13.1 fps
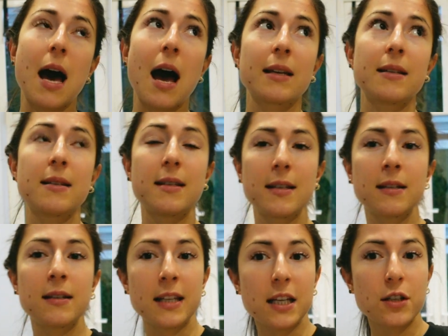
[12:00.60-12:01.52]
I
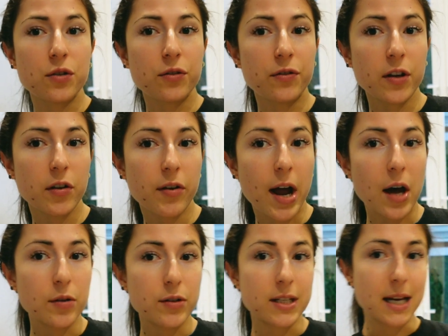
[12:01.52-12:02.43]
still need to figure
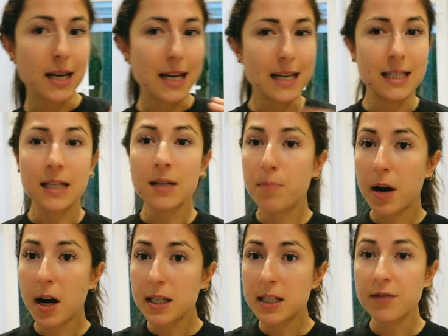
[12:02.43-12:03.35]
out the eating
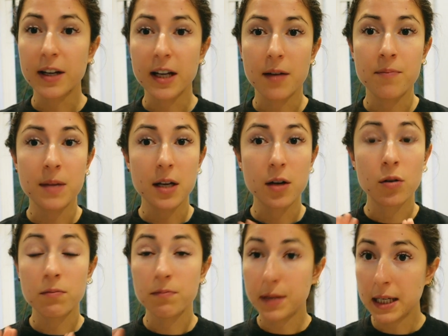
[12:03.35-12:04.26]
part, if I can be
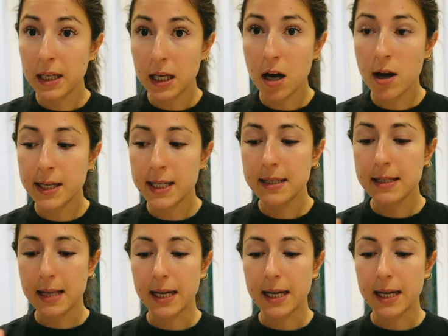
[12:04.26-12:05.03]
completely honest.